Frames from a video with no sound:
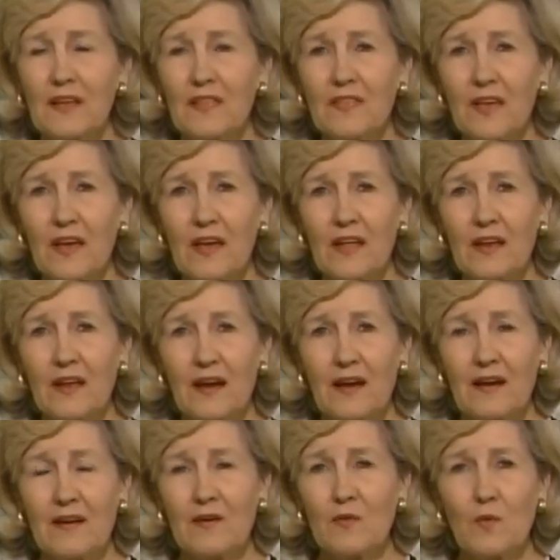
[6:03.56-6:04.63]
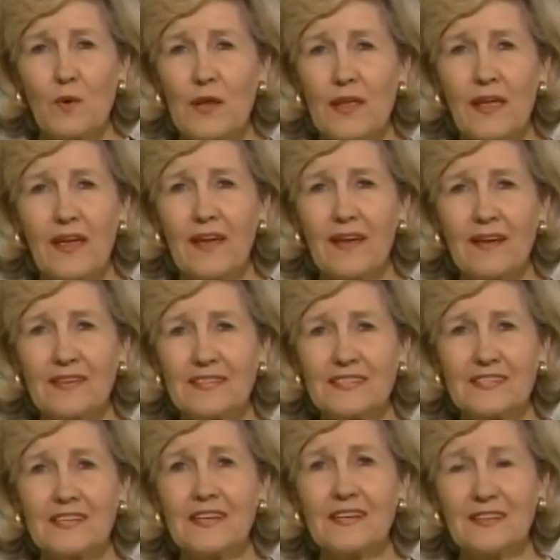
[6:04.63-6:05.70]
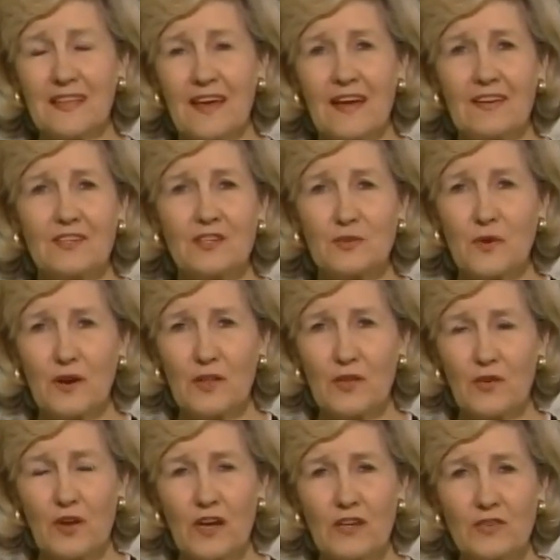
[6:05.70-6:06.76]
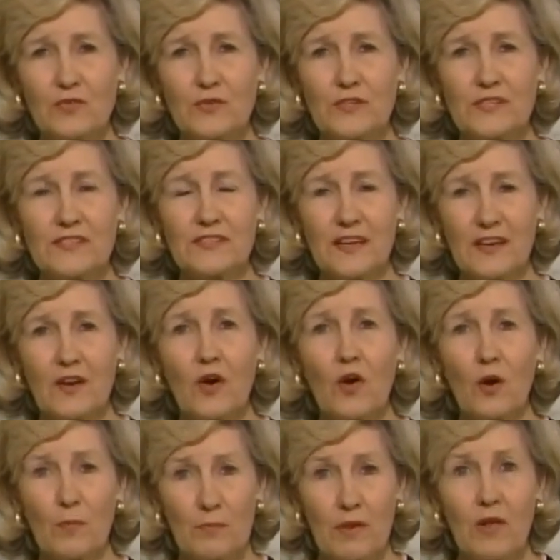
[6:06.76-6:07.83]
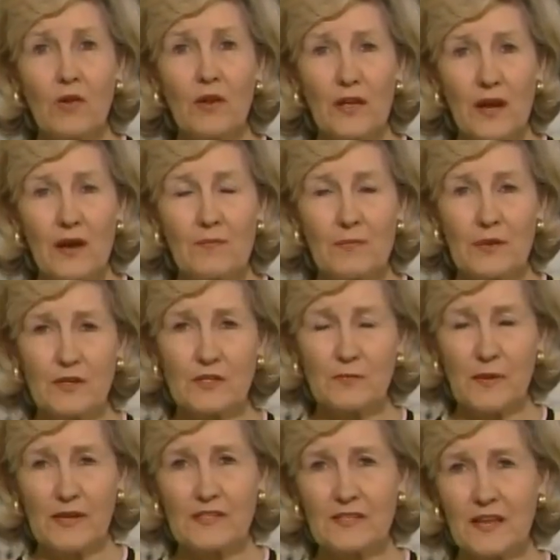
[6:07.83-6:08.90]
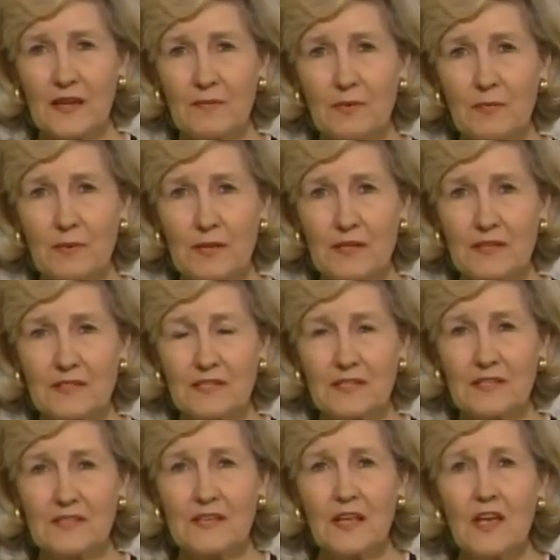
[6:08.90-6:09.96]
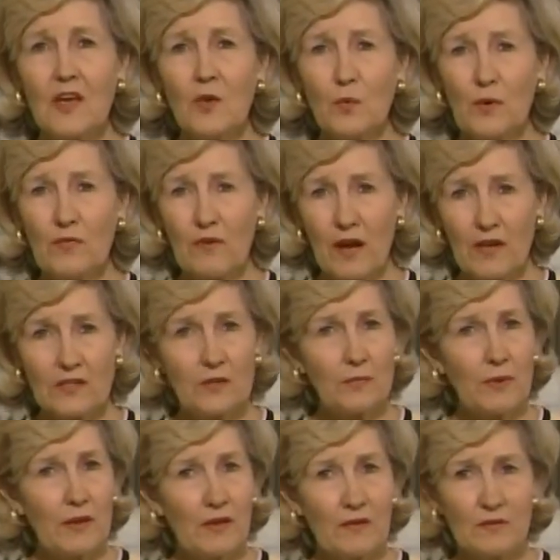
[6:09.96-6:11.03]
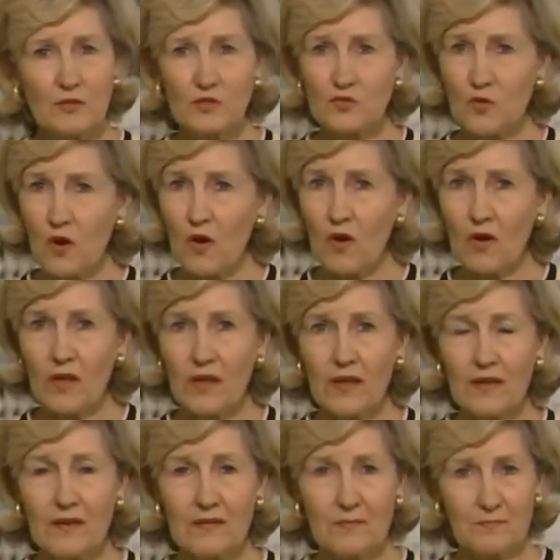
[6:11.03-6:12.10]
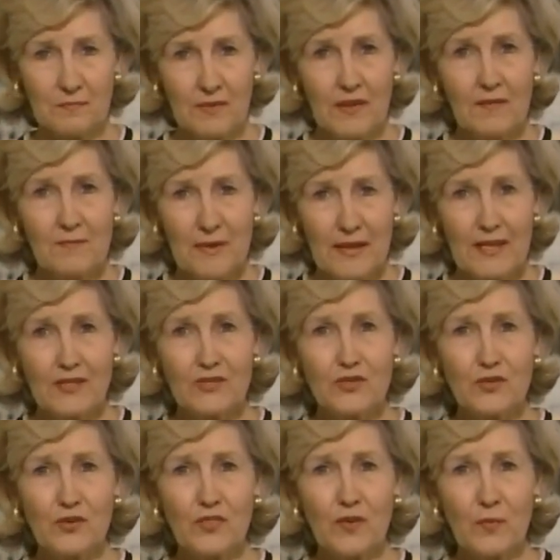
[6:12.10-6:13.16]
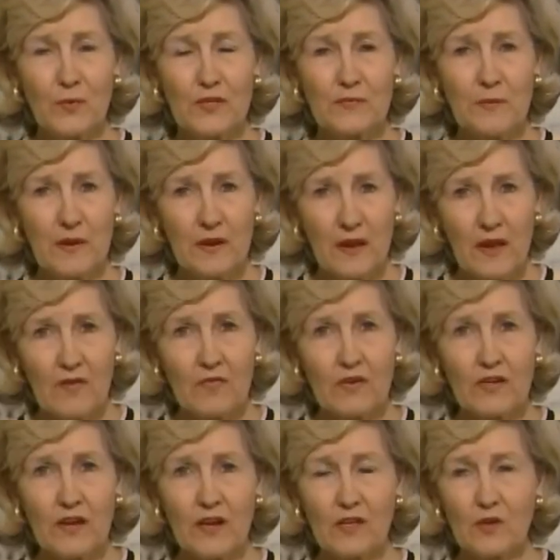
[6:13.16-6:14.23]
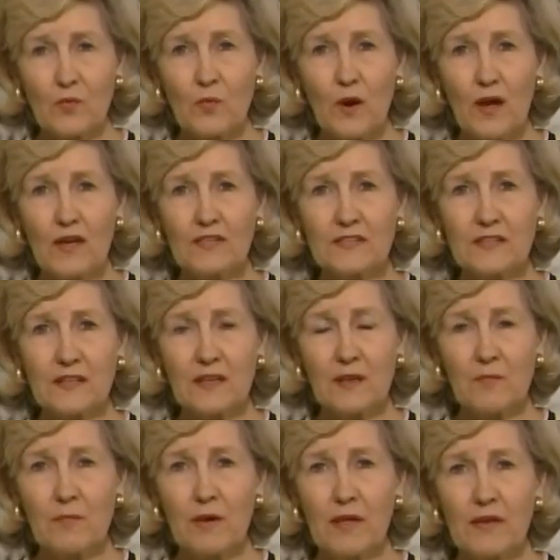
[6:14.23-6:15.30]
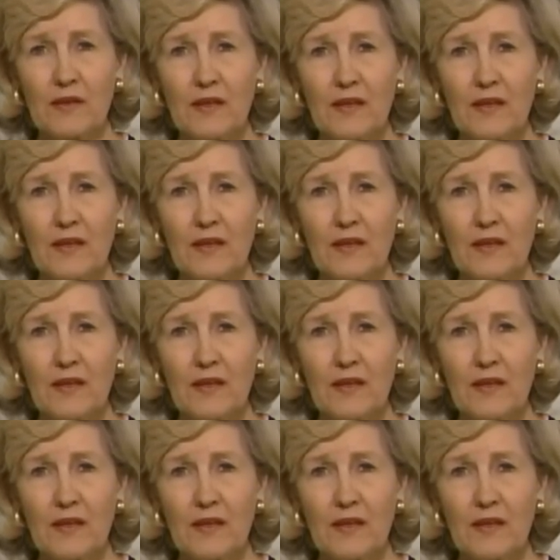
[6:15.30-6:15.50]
that we can't cede that to other countries that are building up their space capabilities. We've got to be strong in making sure that we spend every dollar wisely, but